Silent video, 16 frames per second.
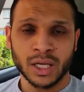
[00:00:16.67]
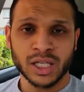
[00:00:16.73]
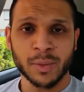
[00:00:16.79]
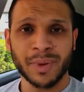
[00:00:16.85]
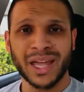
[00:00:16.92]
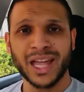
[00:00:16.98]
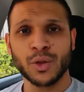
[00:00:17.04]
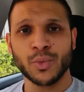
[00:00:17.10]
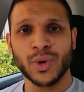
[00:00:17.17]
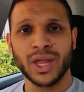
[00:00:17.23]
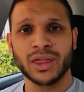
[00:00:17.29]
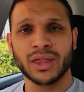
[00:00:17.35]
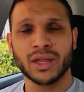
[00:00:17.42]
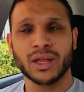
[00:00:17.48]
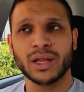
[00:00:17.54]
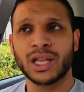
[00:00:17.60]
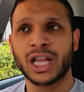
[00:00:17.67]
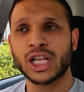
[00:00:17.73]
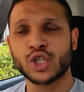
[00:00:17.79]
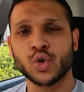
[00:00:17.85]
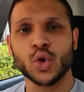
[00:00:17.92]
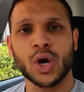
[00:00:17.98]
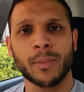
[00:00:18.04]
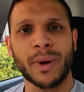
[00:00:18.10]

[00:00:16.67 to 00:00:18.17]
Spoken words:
To begin with, let's talk